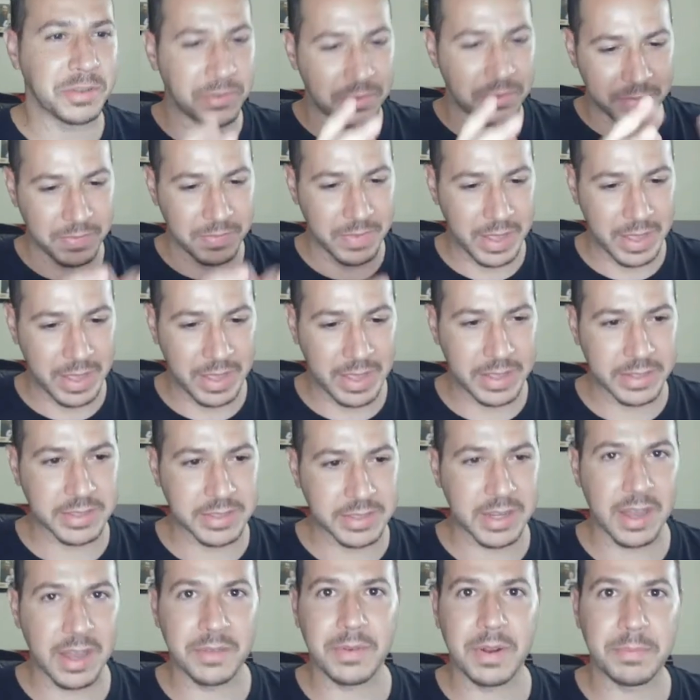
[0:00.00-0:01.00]
So, hey, hey,
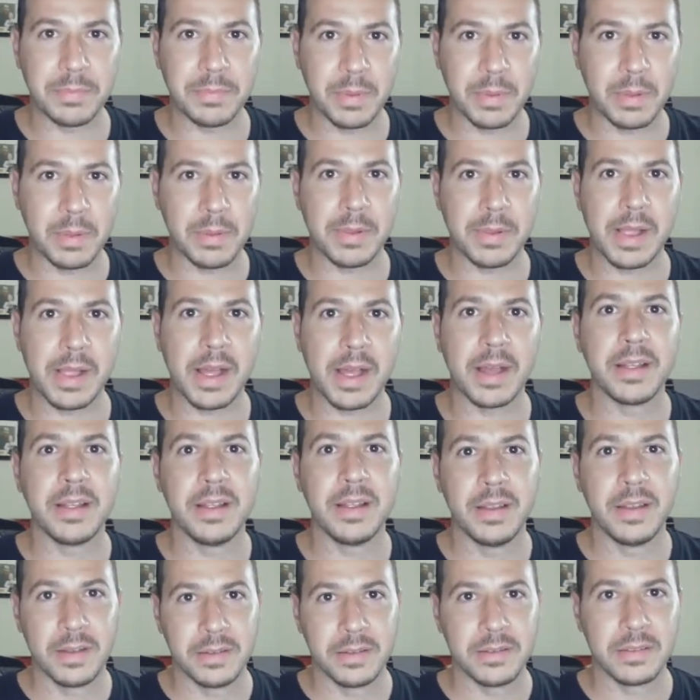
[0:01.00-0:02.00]
it's Conrad, blah, blah,
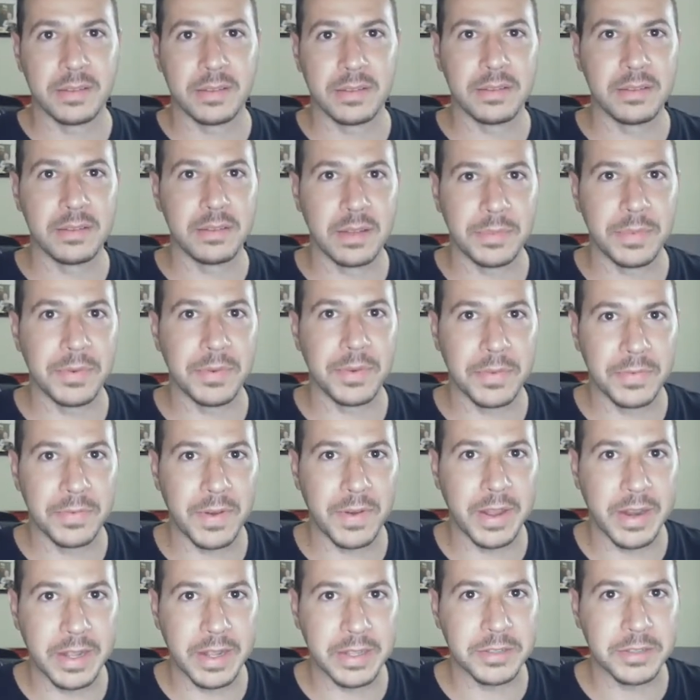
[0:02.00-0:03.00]
blah. Let me
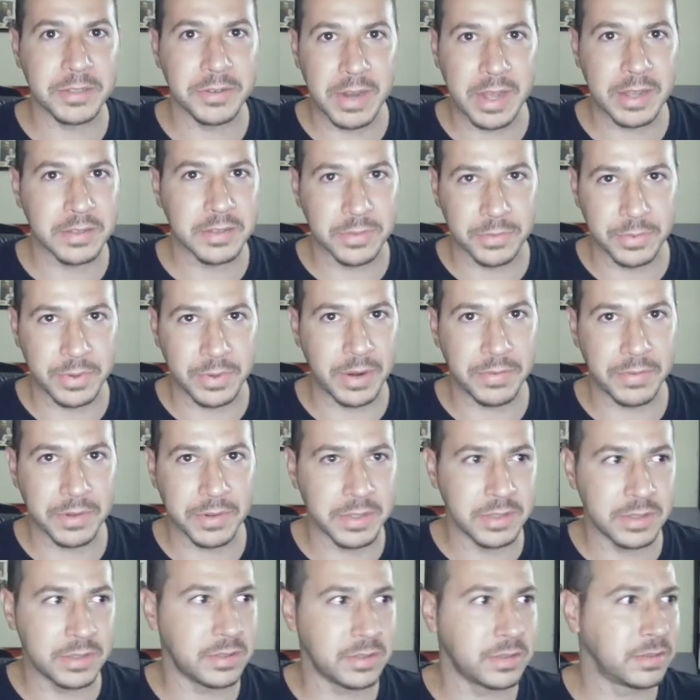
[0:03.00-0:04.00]
refinance your house or
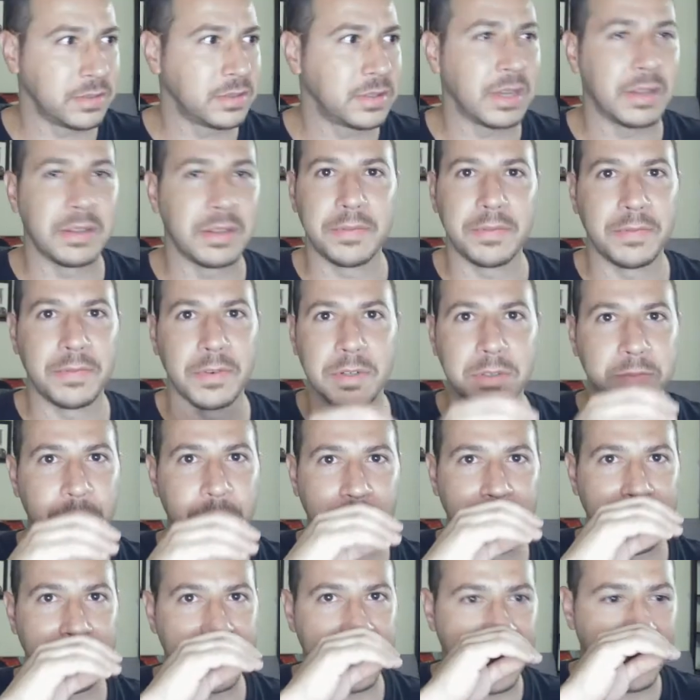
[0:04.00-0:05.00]
whatever he's selling for
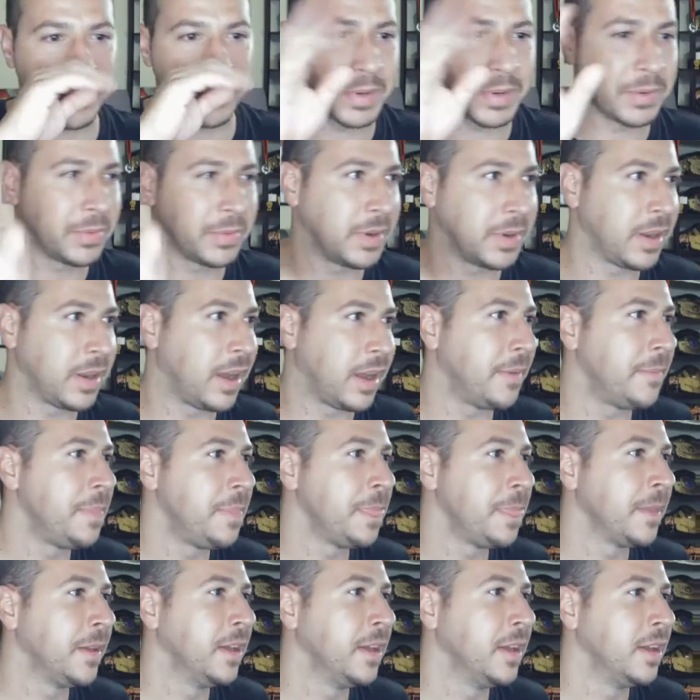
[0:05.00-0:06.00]
his mortgage company or whatnot.
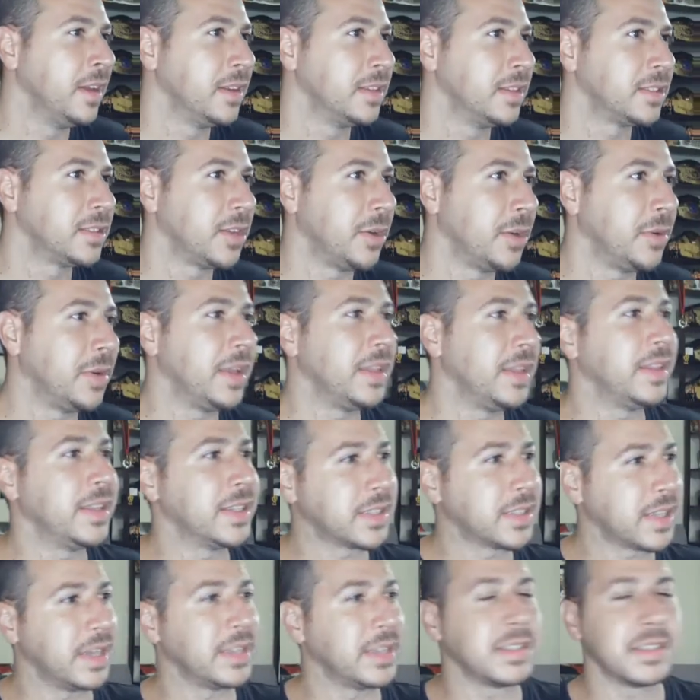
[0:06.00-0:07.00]
So in
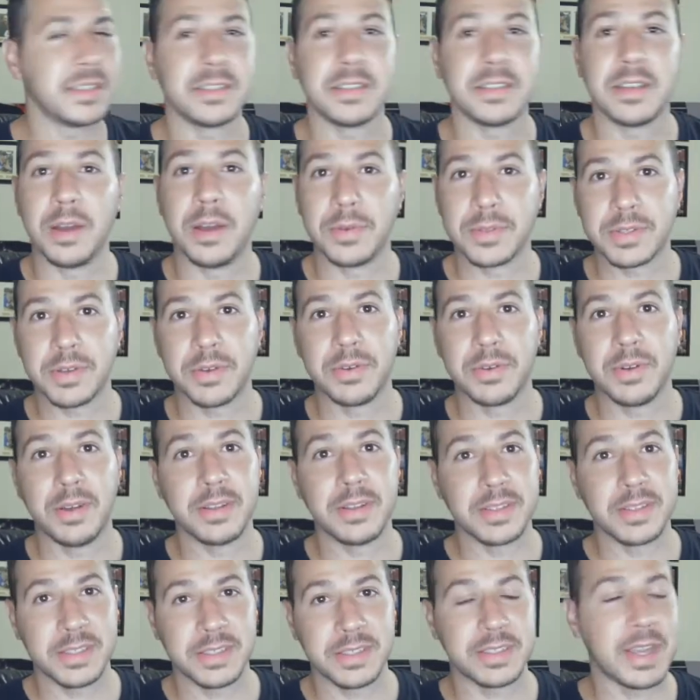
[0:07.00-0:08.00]
this case, it's, yo, what's going
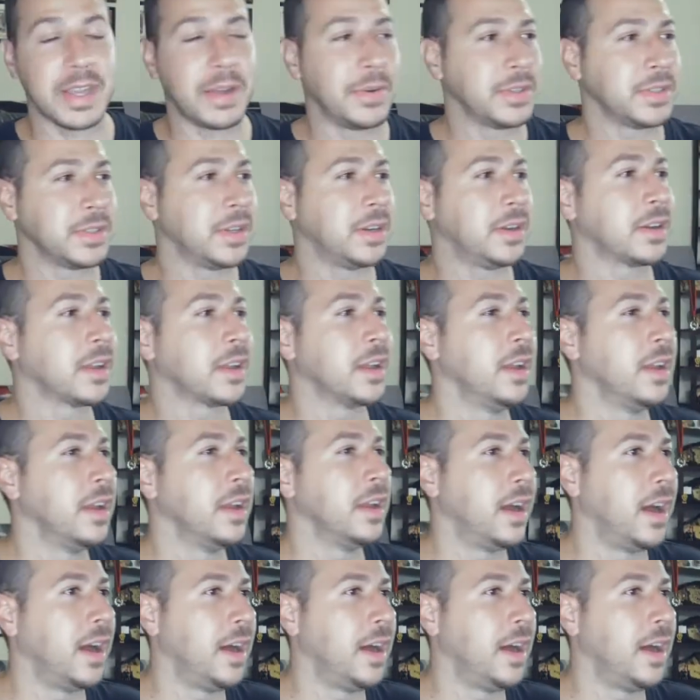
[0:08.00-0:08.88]
on? This is how I talk.